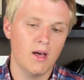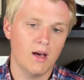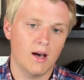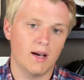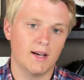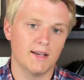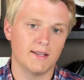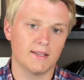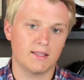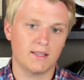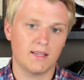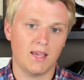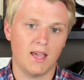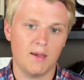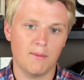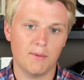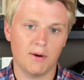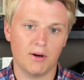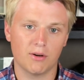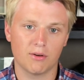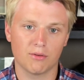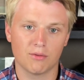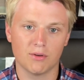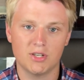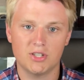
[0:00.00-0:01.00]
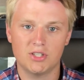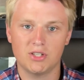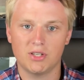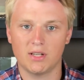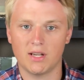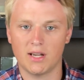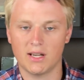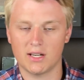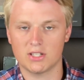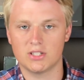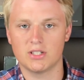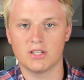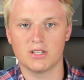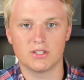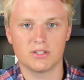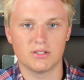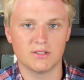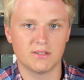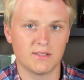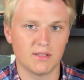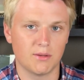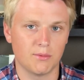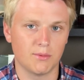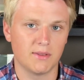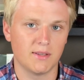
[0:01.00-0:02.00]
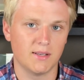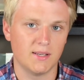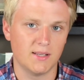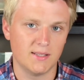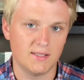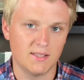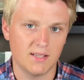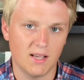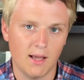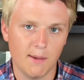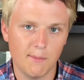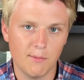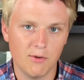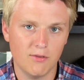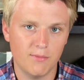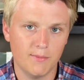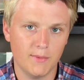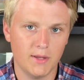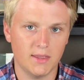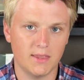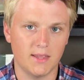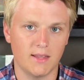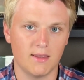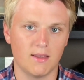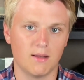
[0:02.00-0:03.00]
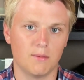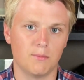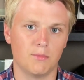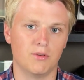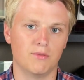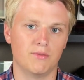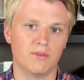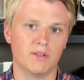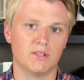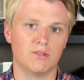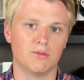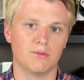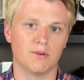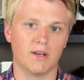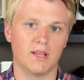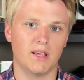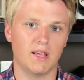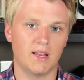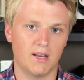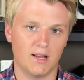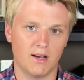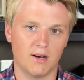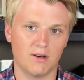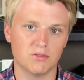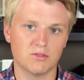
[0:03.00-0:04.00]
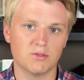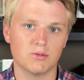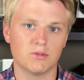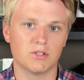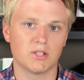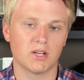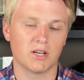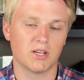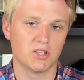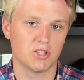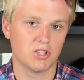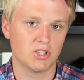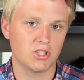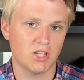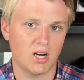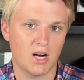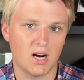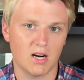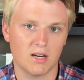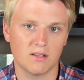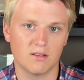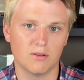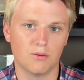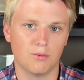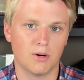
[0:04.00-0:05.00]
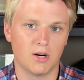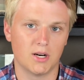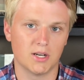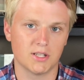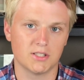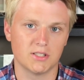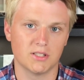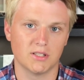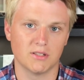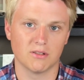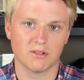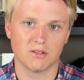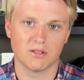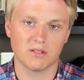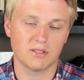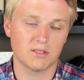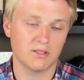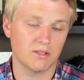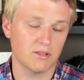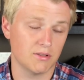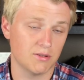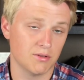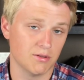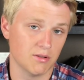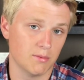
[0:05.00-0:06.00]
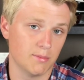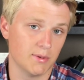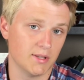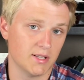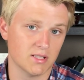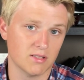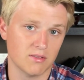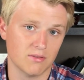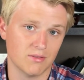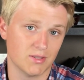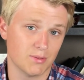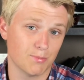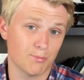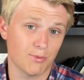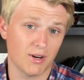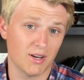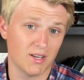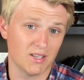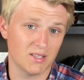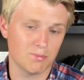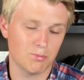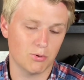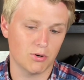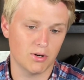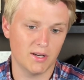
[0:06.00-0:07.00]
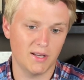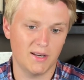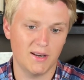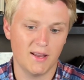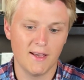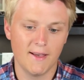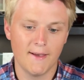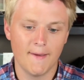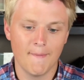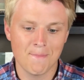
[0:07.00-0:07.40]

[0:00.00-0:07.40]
It came out originally, actually, I should say, with an ETA movement. They then moved it to an in-house, which kind of shocked the watch industry because of its price point.